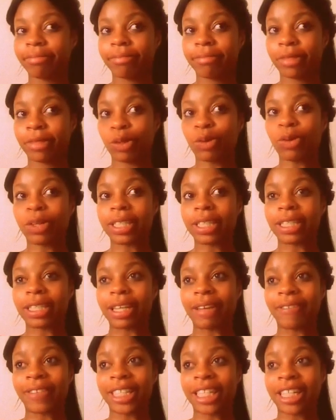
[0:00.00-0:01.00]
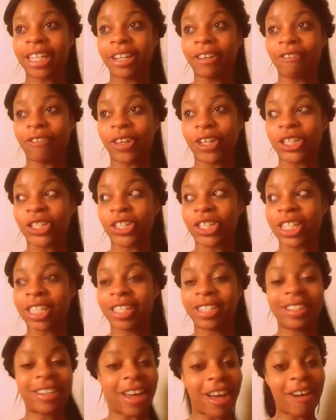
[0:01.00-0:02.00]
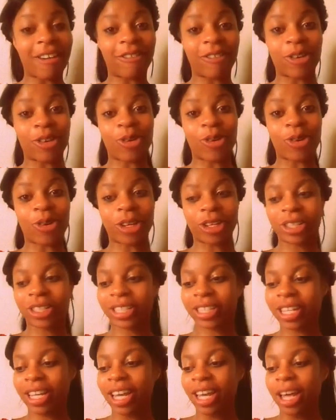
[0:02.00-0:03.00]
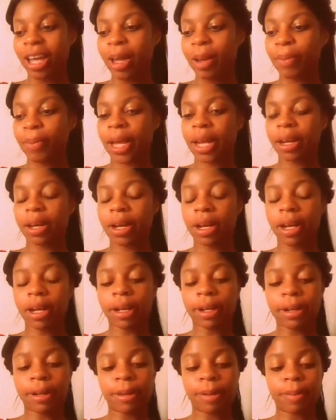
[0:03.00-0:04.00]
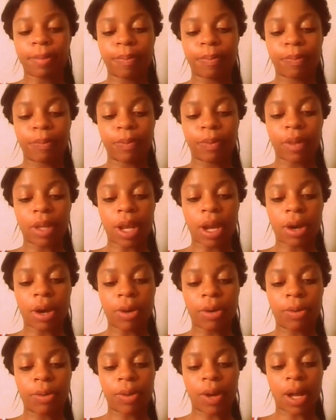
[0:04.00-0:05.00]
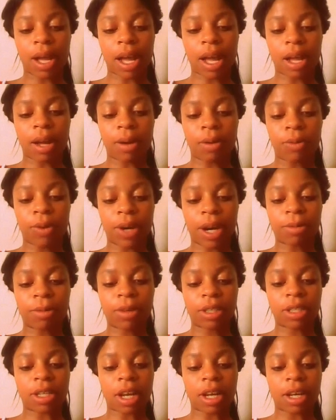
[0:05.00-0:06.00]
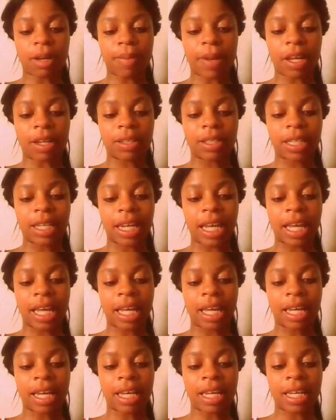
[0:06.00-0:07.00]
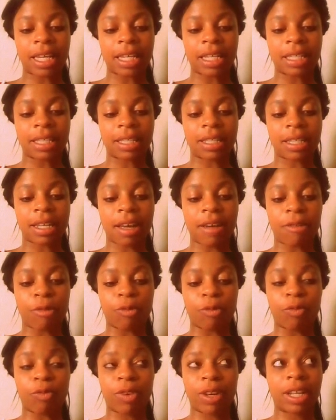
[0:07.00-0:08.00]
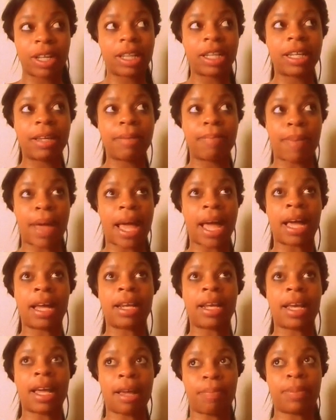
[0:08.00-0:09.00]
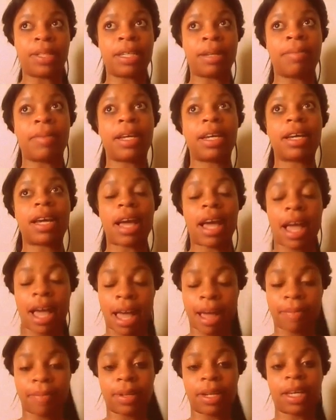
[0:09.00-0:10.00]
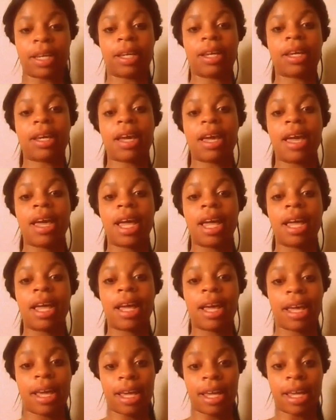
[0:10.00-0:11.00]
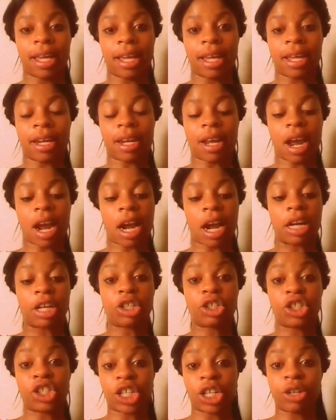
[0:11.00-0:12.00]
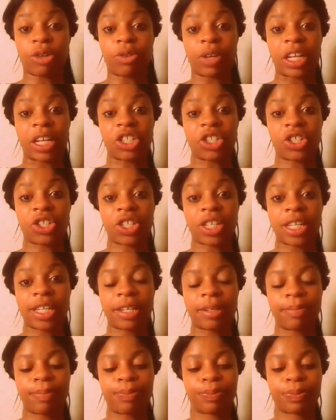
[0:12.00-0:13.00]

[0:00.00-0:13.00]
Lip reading: 2017 version, of course. But no, what I want to talk about today is a really bad epidemic happening in our generation